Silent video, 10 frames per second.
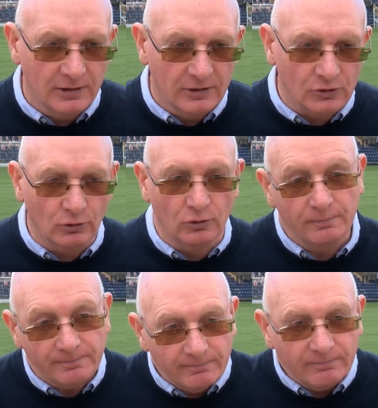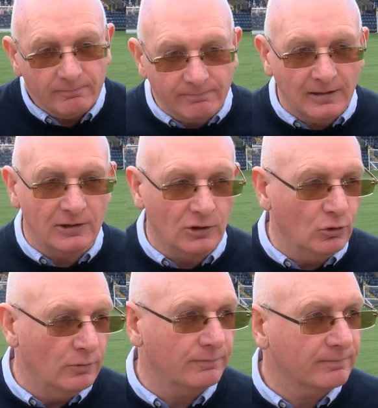So there you
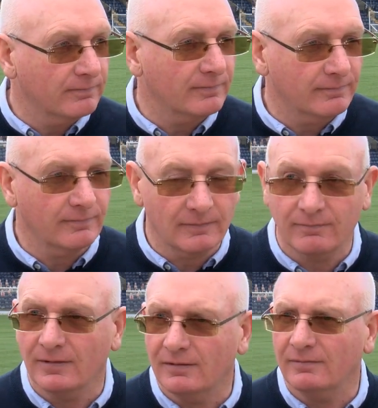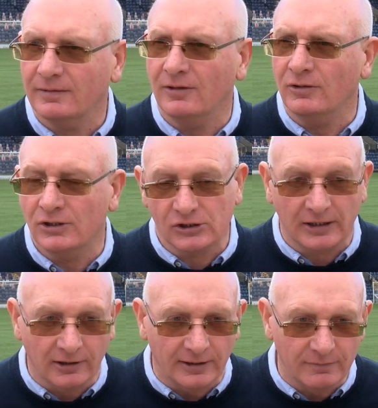go. You know, it just
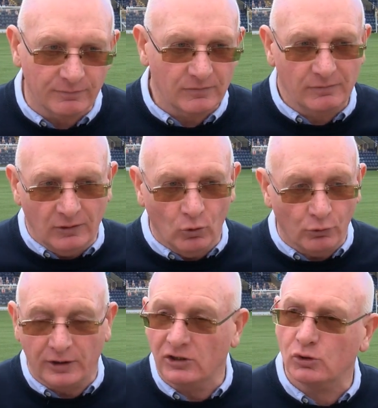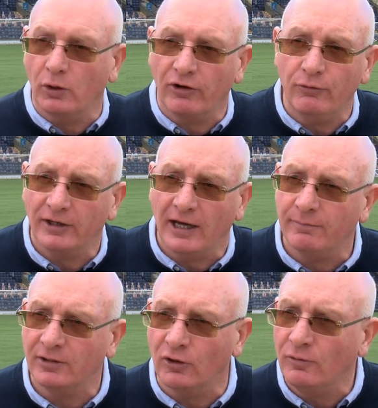kind of like the whole thing swung round again.
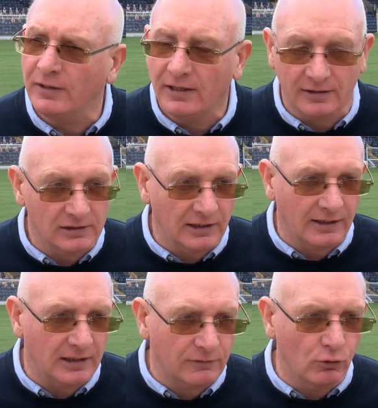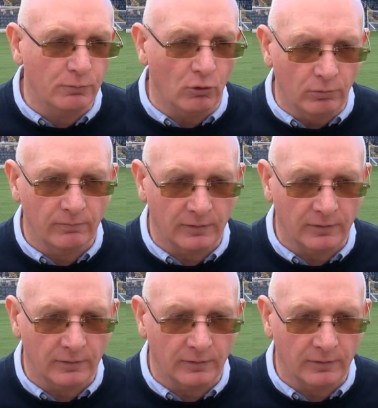You know, it's uh, it's football.